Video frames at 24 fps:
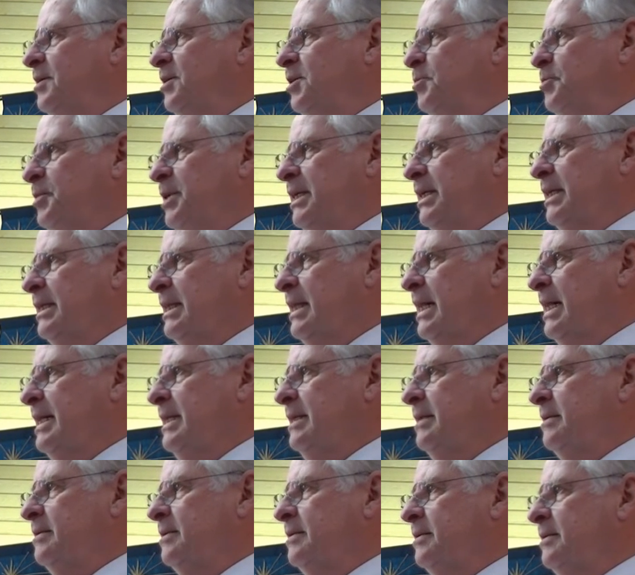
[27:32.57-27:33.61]
to be a
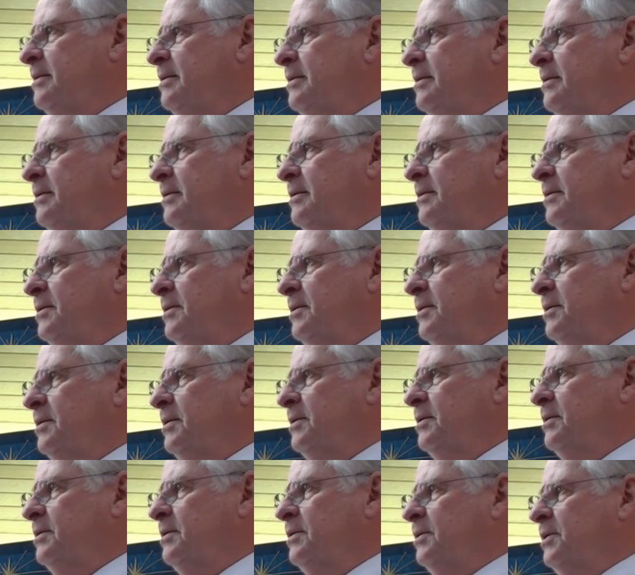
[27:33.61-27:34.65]
light
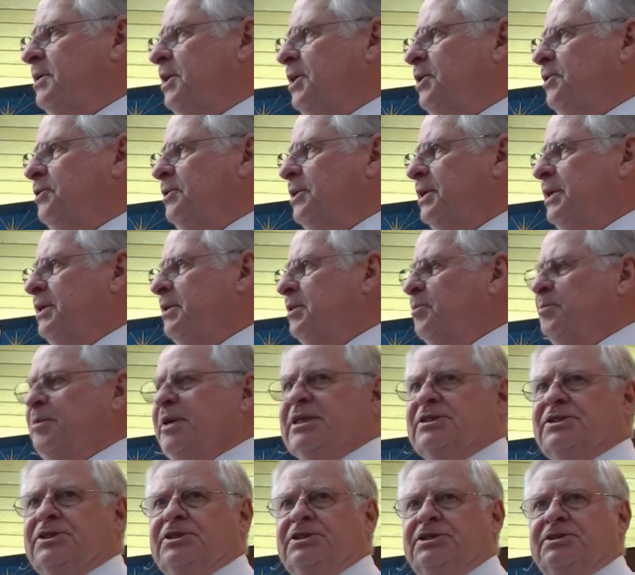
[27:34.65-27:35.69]
carrying the
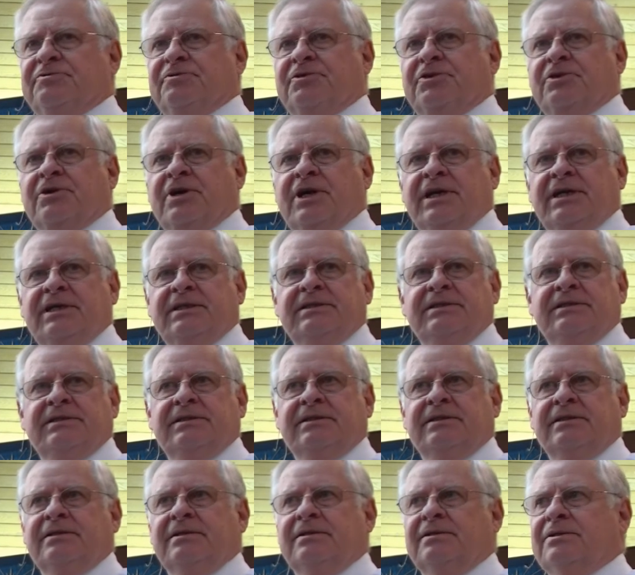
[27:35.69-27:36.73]
message of Christ.
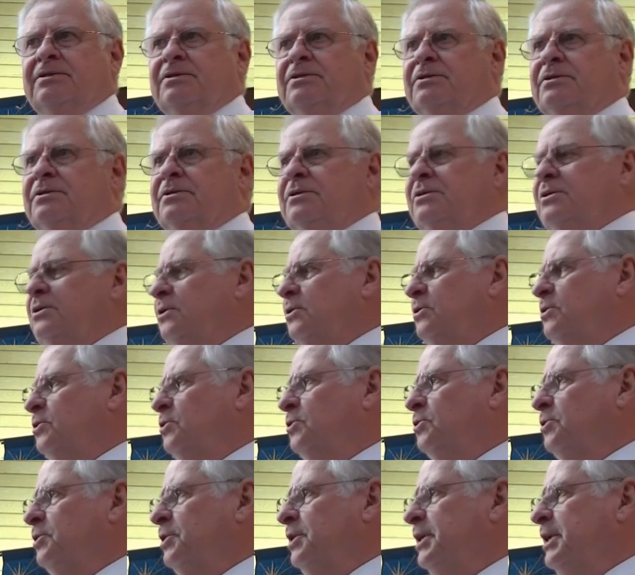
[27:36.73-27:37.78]
O oh
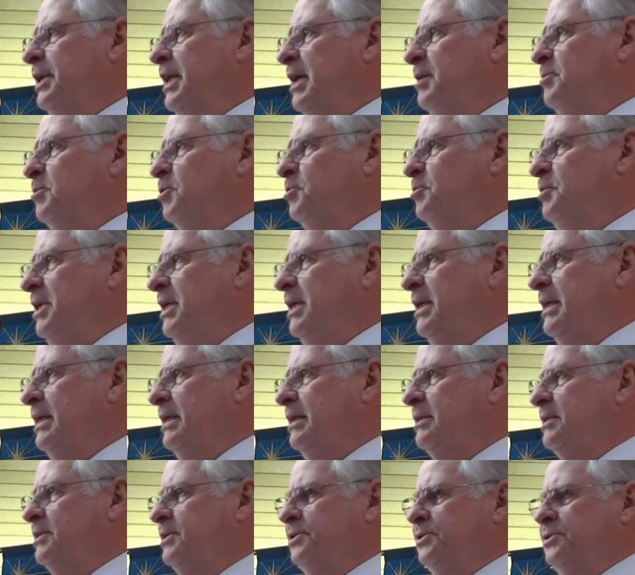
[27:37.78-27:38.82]
Lord, enable me
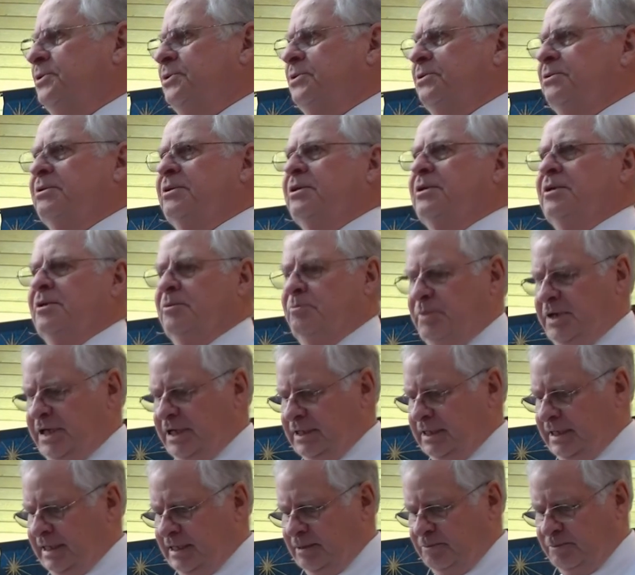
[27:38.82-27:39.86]
to
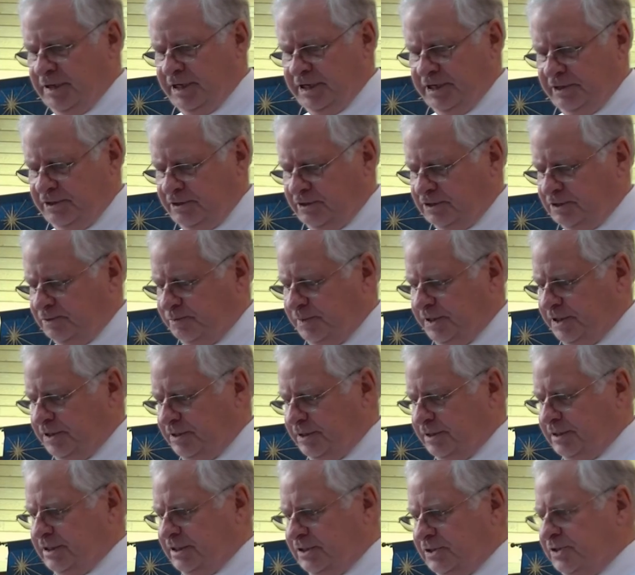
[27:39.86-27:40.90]
be led by your
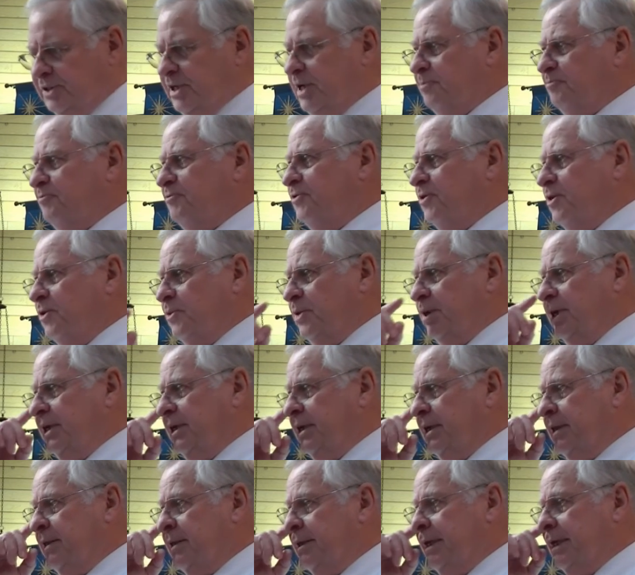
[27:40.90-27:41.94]
Spirit to step forward
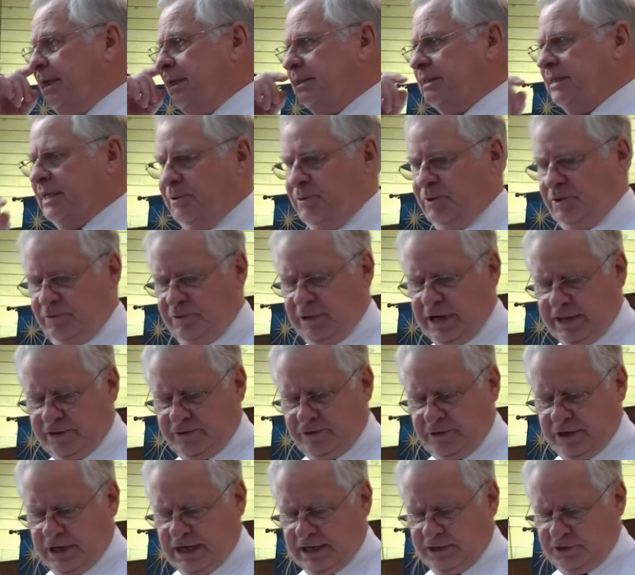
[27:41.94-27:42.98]
into things I would
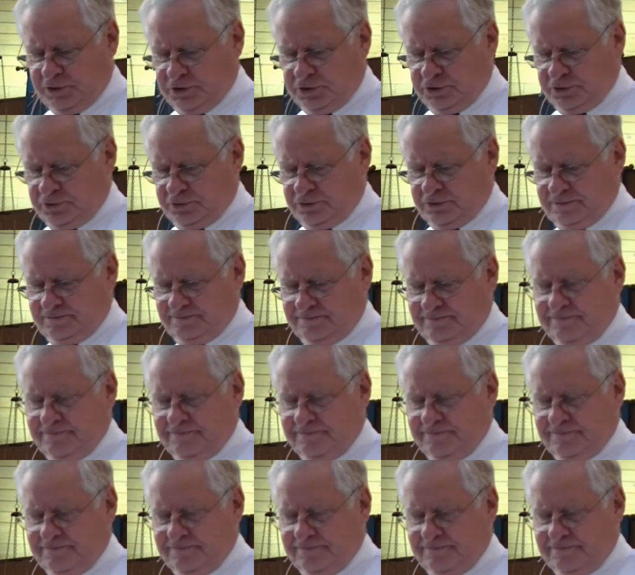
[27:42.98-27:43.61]
rather not do.